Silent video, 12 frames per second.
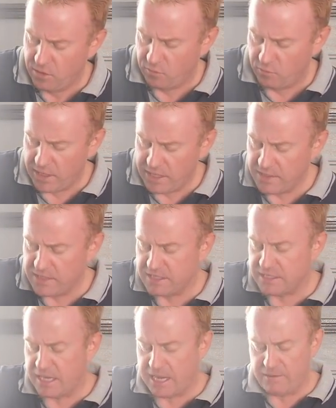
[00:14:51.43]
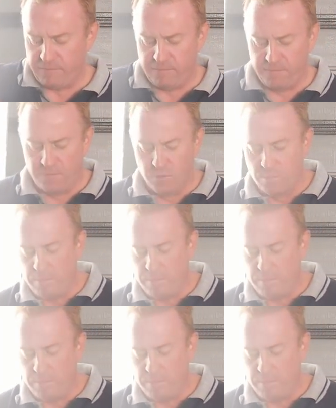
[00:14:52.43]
Running this at full